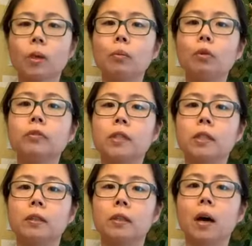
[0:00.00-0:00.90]

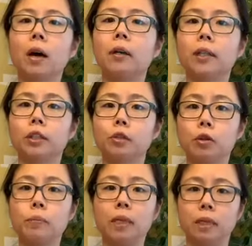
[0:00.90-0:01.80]
moves our
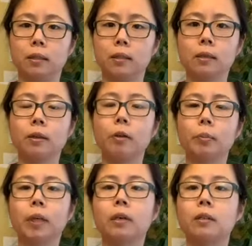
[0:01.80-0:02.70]
extremities
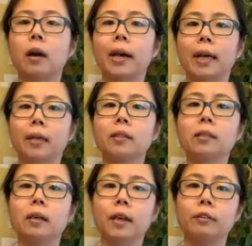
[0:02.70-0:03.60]
because our
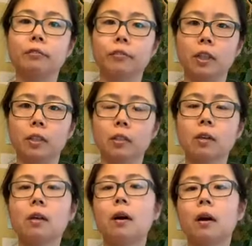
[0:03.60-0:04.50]
hands and feet
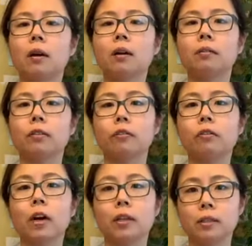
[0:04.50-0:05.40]
are the
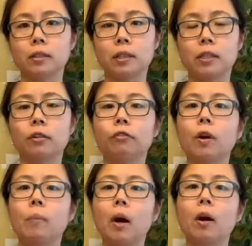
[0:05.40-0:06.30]
farthest
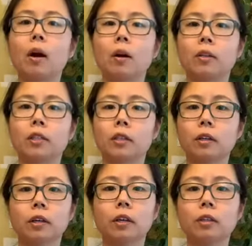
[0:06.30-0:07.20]
from our heart.
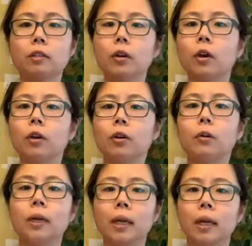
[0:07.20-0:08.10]
So
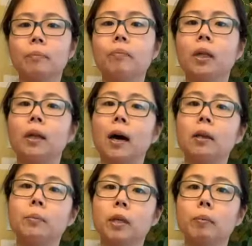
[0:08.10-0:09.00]
usually a lot
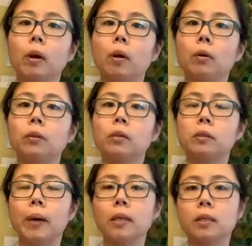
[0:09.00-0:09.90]
of people,
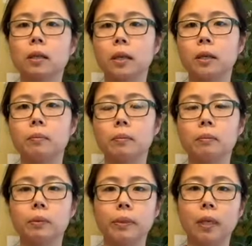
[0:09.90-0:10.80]
especially
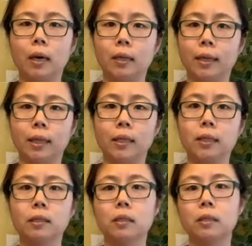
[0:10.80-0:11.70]
maybe a lot of
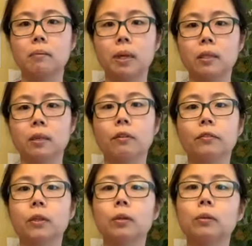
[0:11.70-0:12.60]
ladies, myself
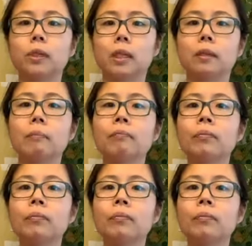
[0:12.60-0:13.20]
included,